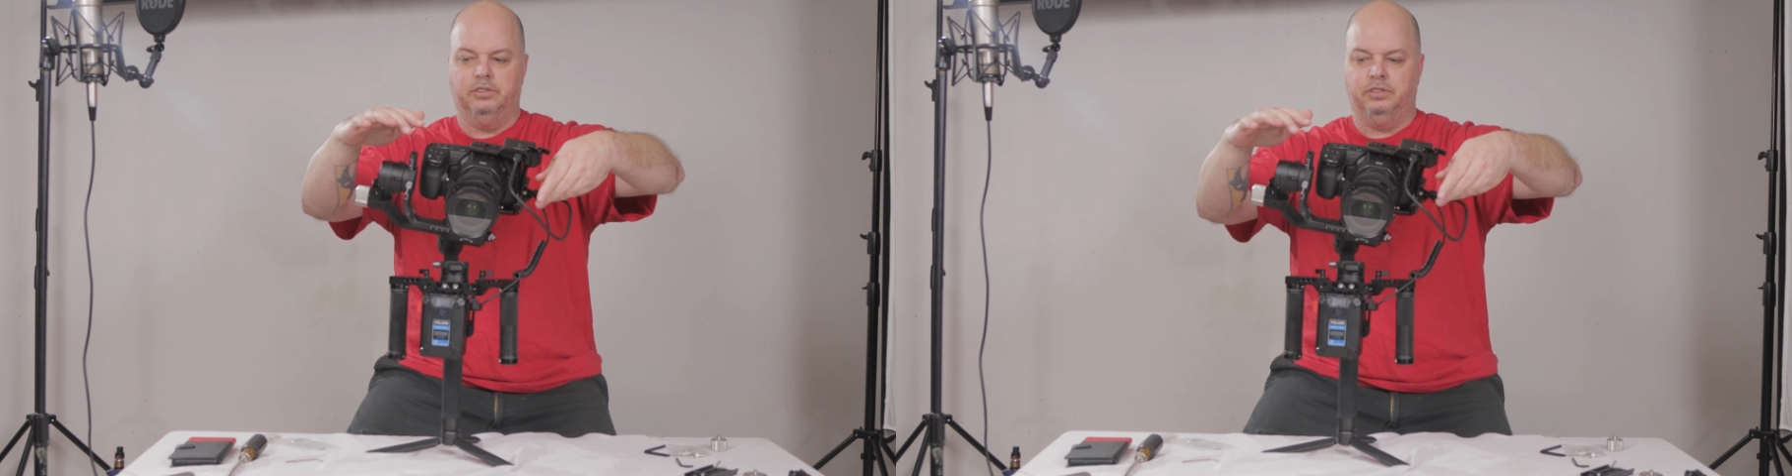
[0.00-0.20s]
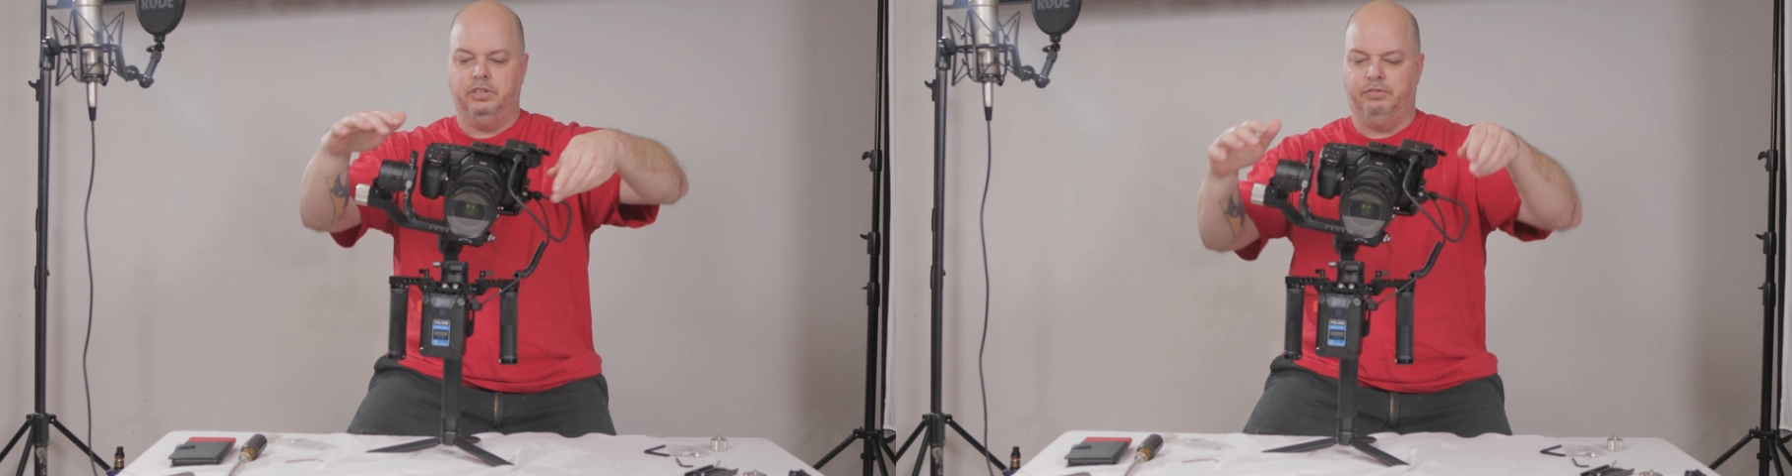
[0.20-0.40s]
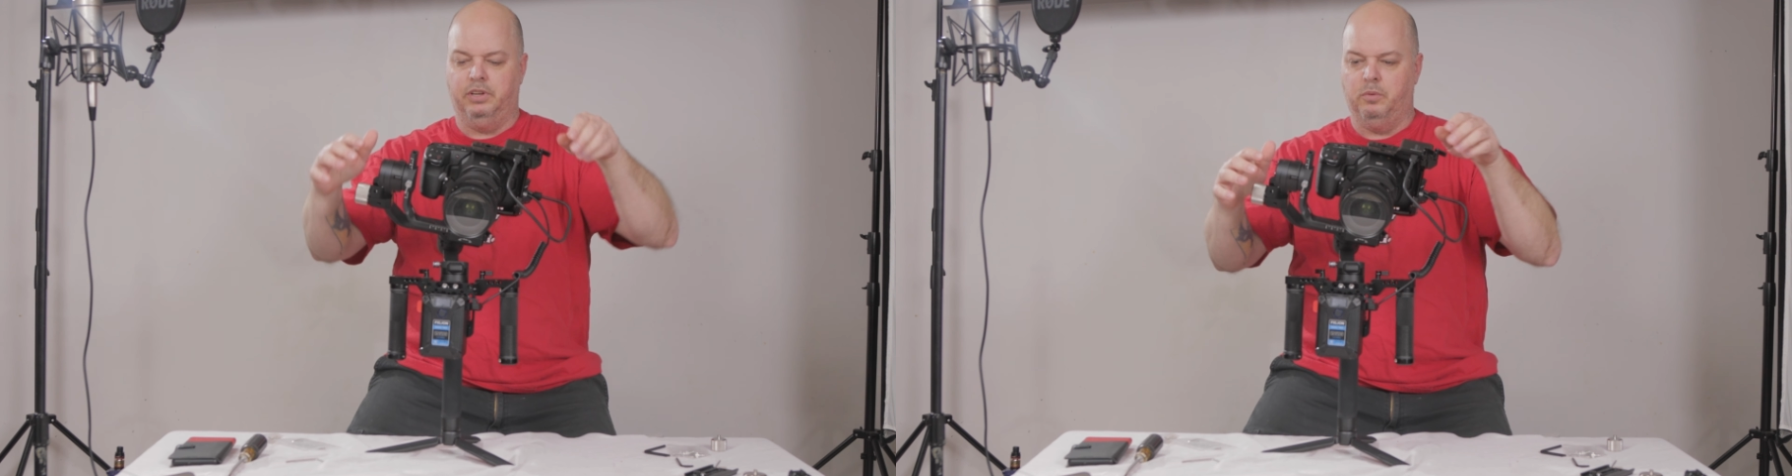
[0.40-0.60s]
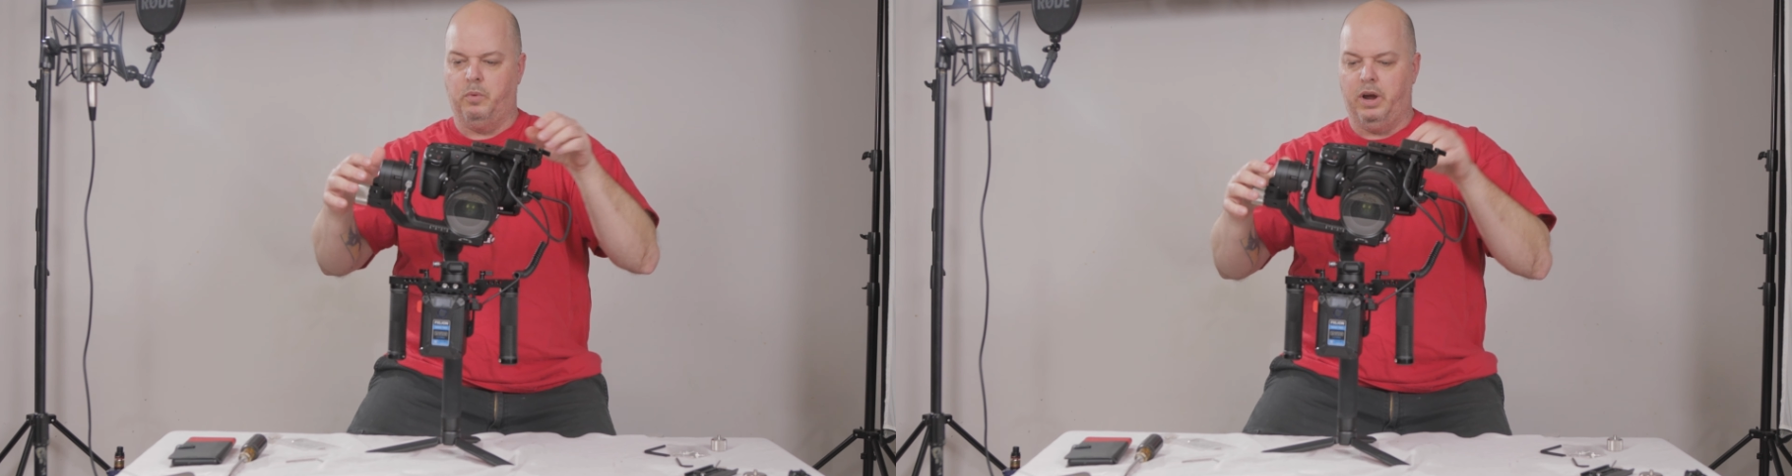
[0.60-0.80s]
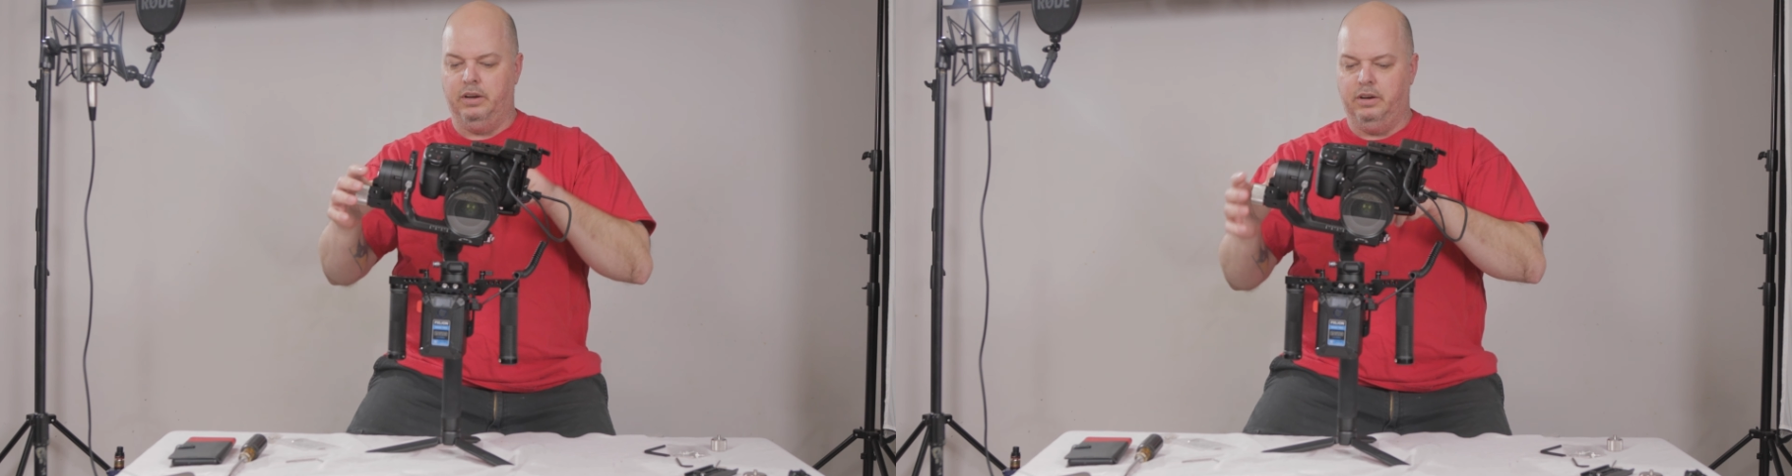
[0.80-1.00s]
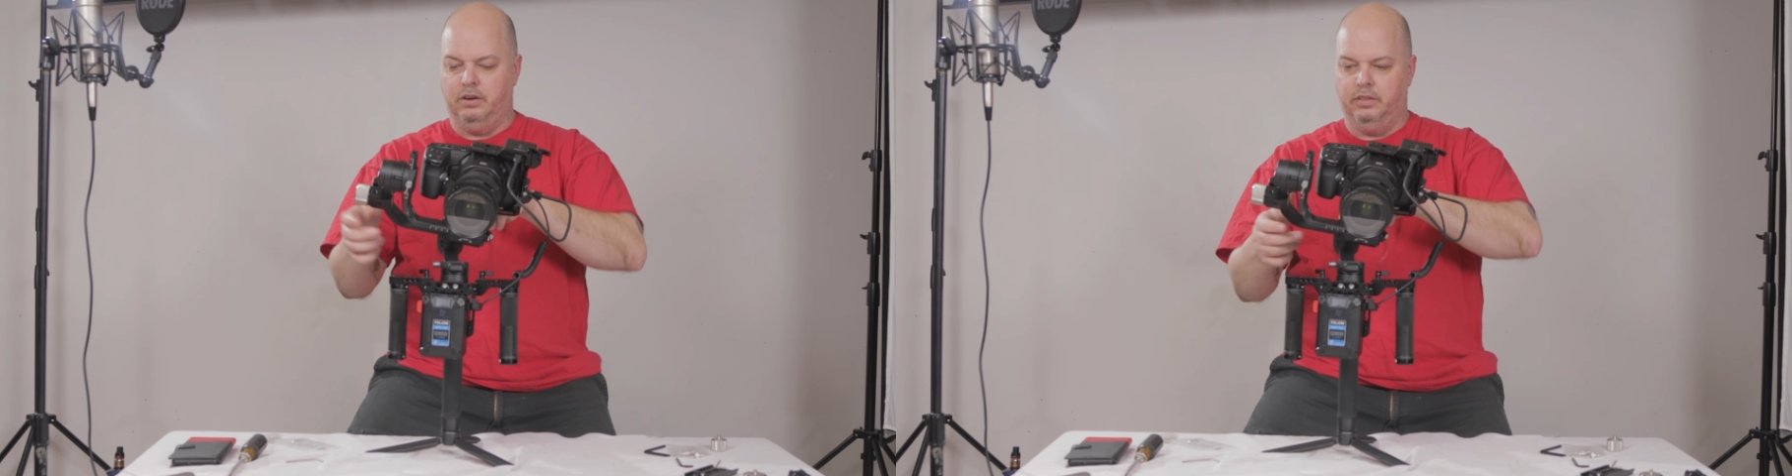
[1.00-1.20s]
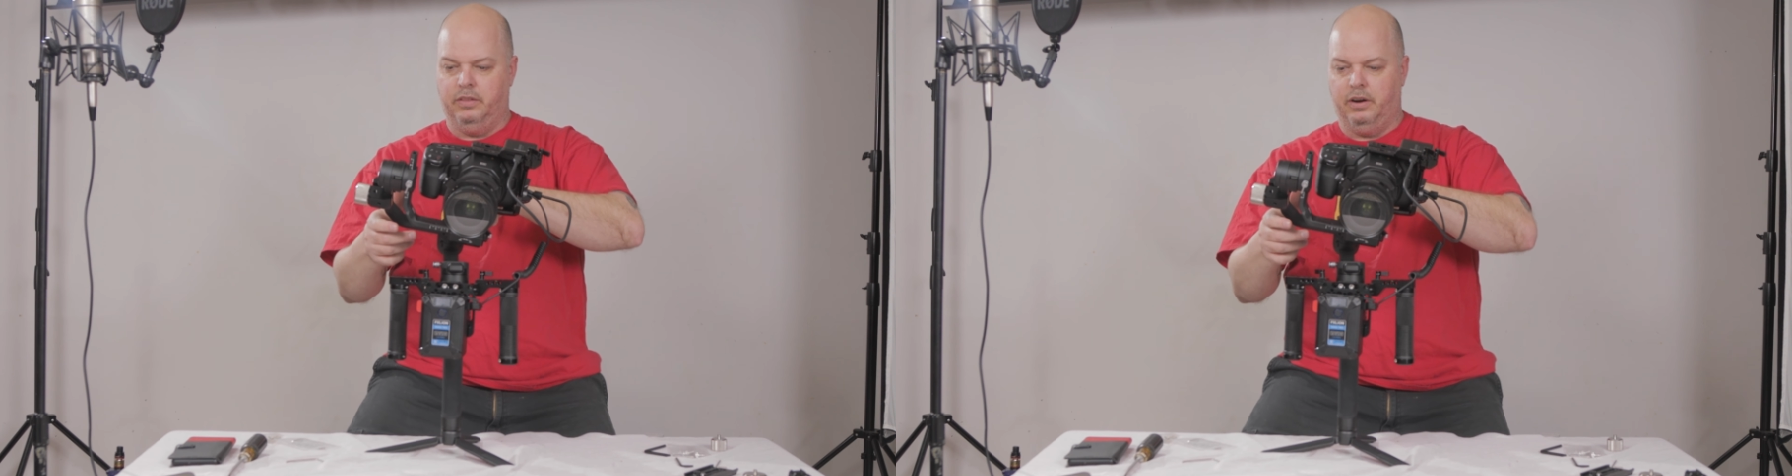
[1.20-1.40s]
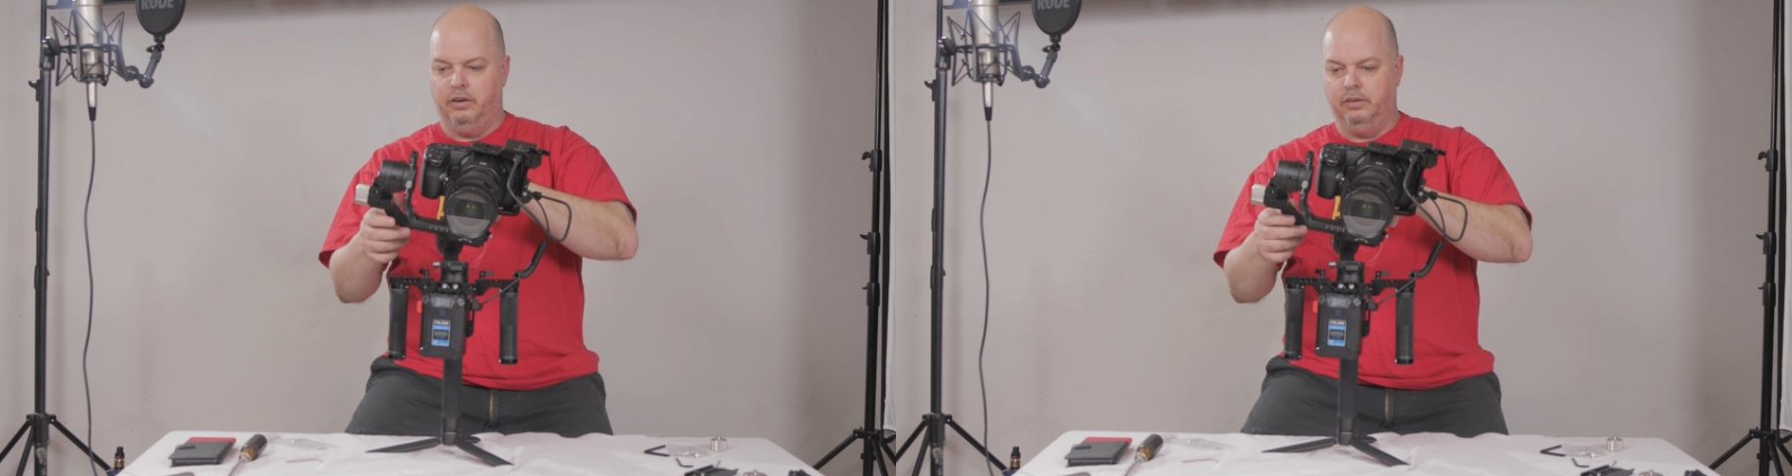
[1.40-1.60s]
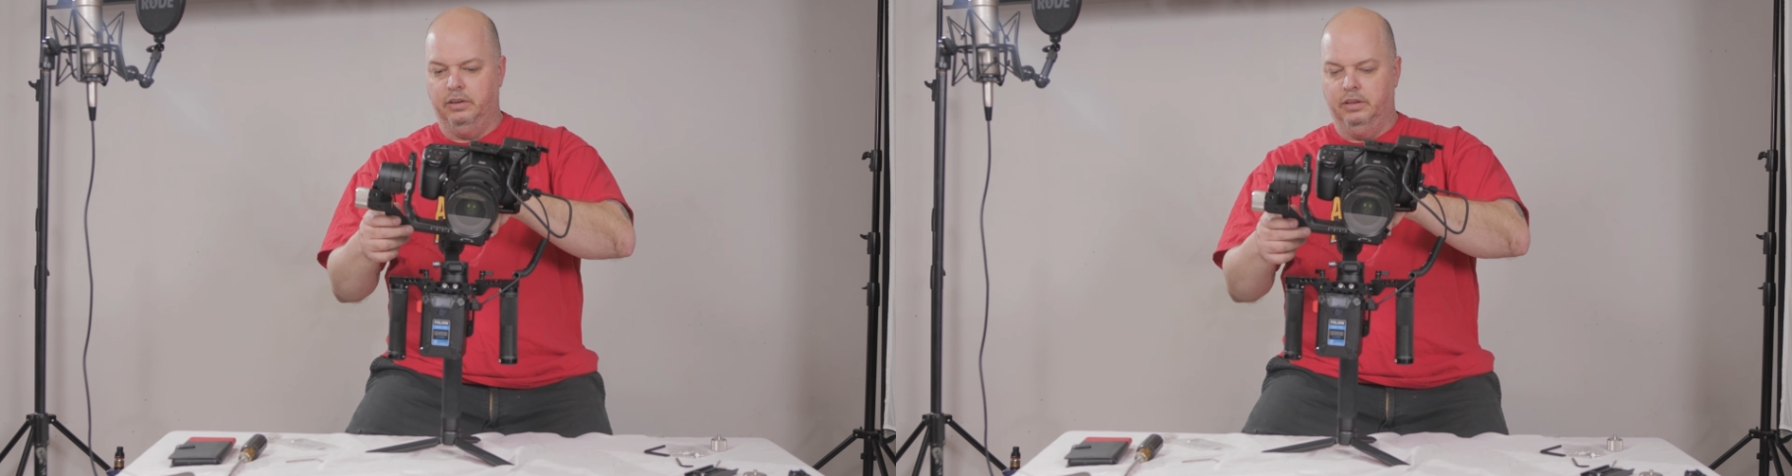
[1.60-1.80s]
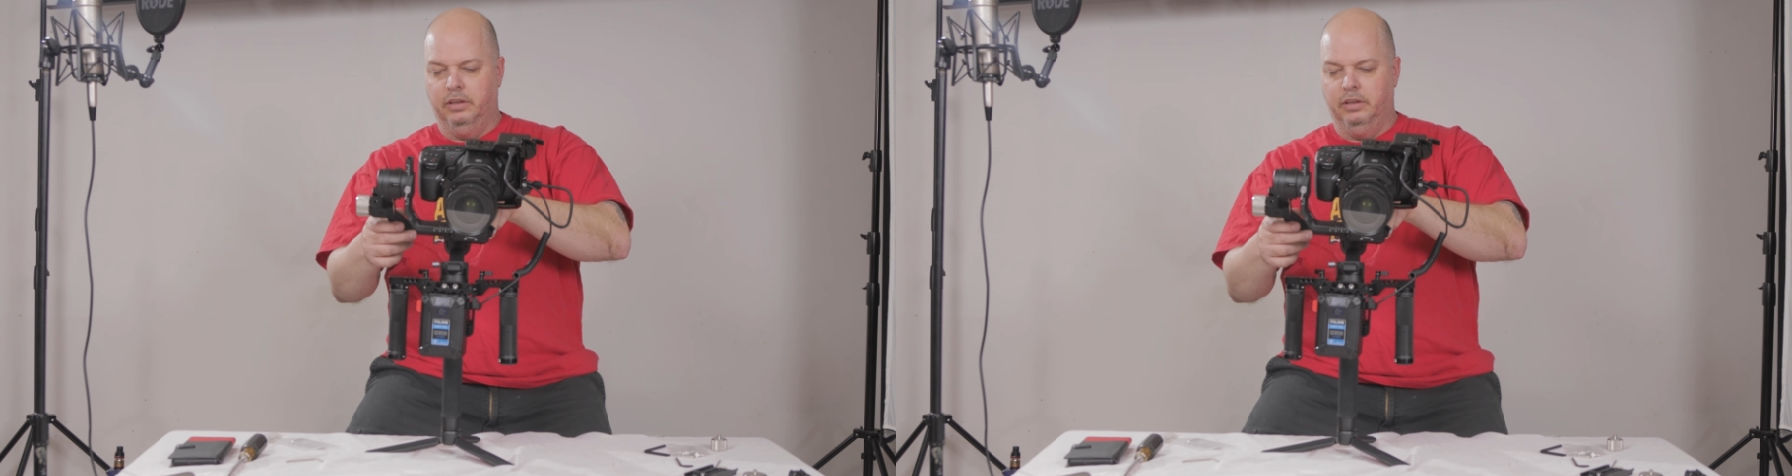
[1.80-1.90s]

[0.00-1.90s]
shifting weight here and there.